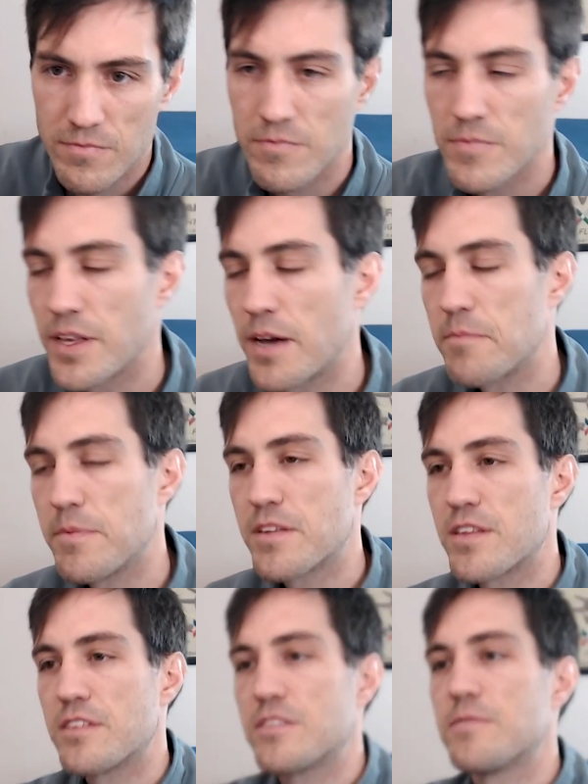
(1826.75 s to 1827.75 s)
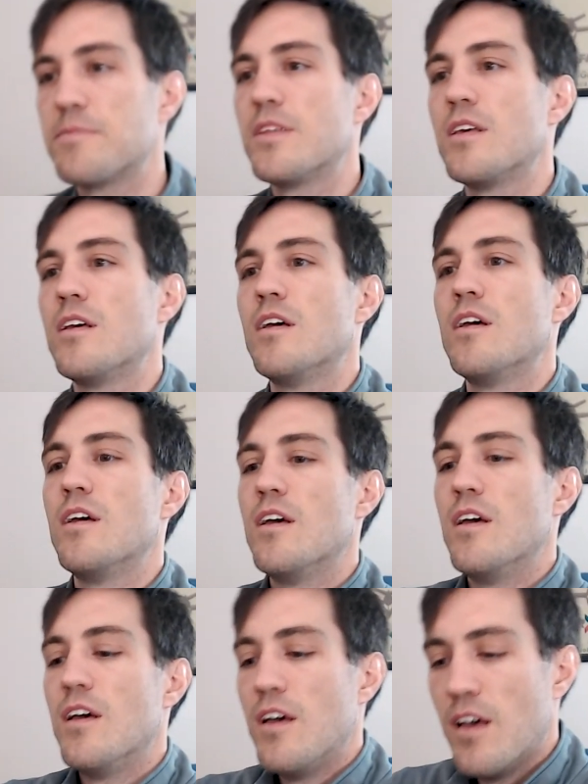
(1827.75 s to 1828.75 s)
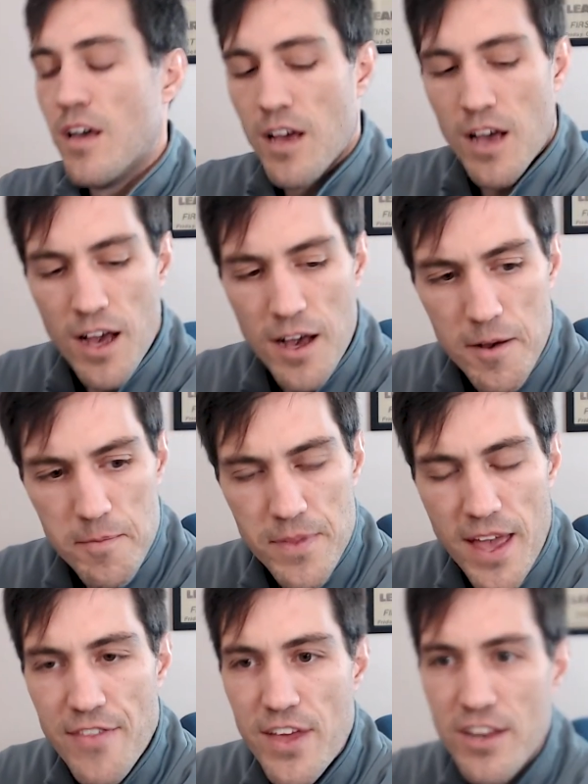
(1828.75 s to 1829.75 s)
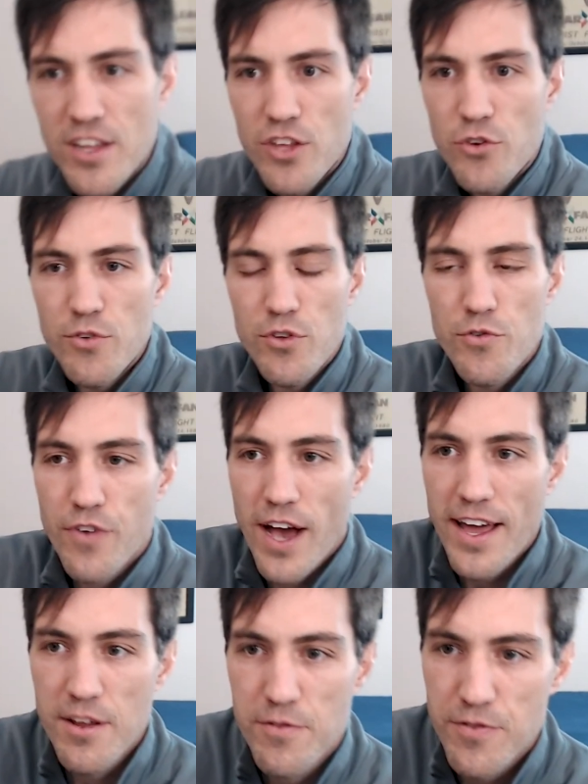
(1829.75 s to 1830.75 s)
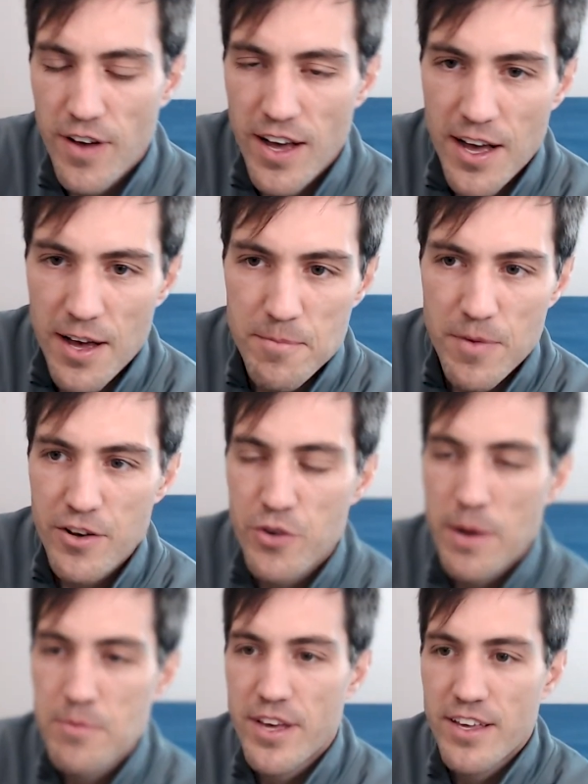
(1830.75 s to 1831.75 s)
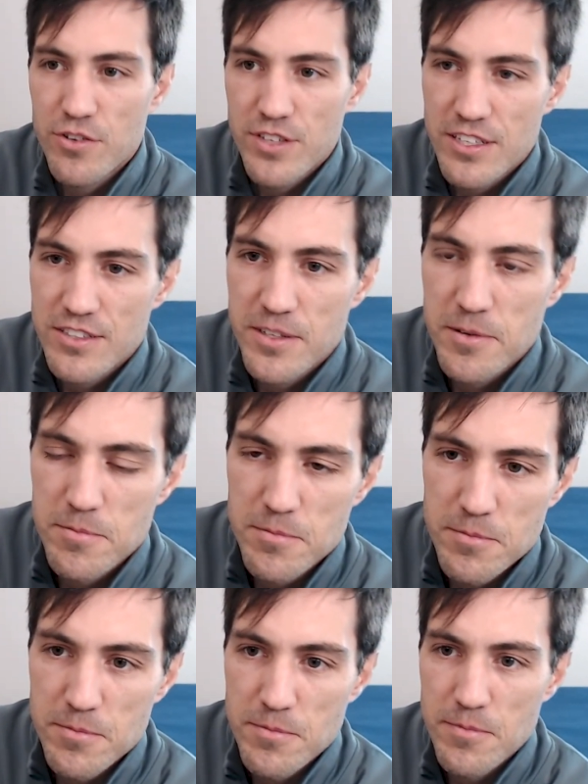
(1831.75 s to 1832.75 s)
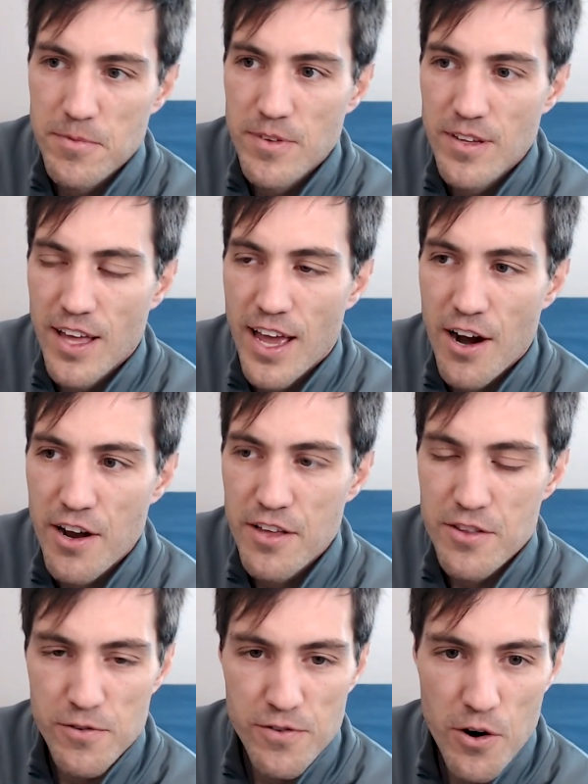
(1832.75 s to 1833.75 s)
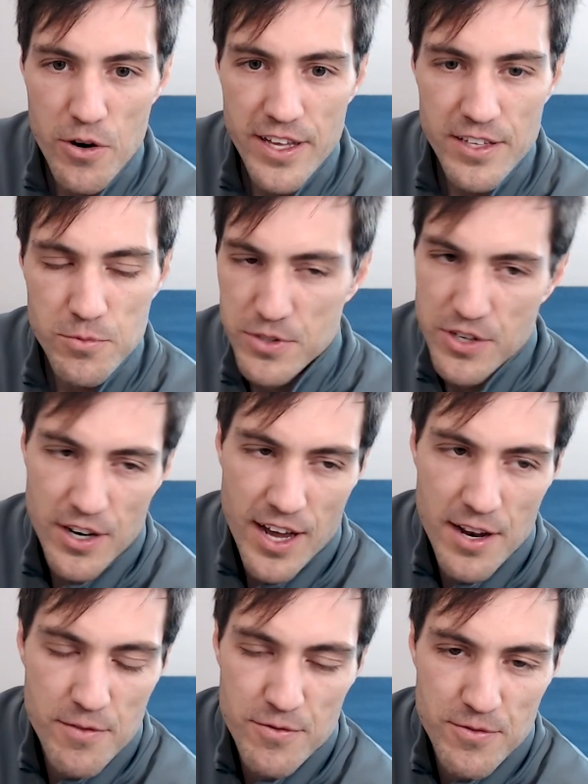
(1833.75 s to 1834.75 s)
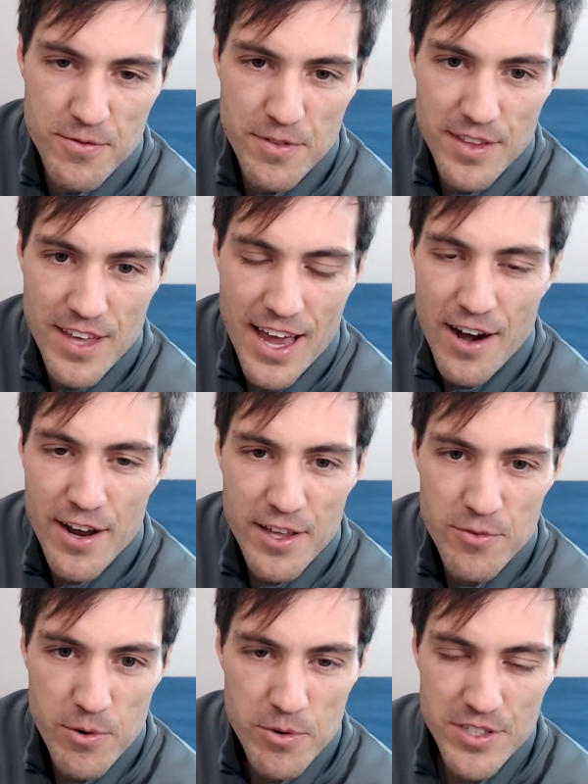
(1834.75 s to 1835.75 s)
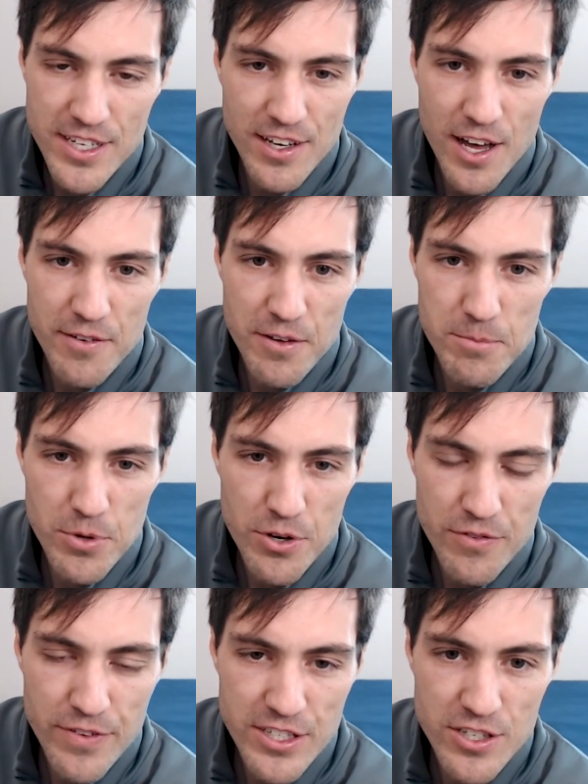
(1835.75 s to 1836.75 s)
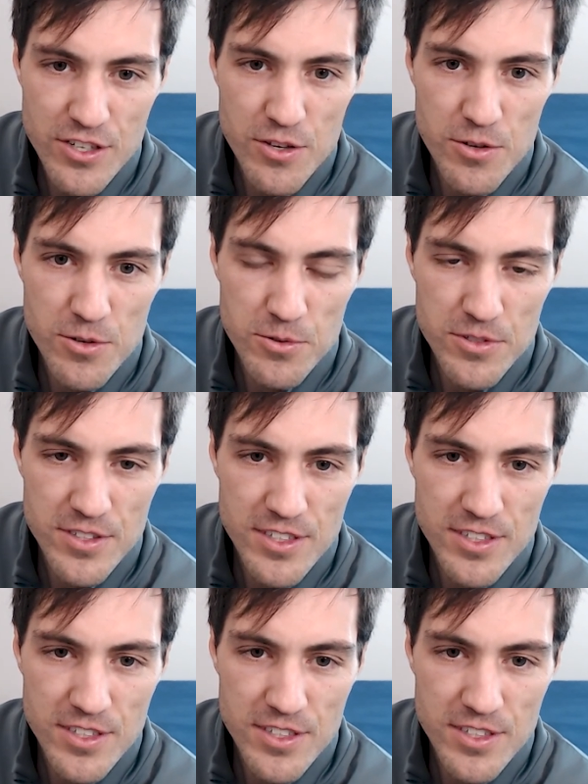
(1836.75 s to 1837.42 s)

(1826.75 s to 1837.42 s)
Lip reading: Yeah, makes sense. And then you've kind of on your website you list some areas of focus, which are kind of the areas where we're seeing a lot of computer vision used.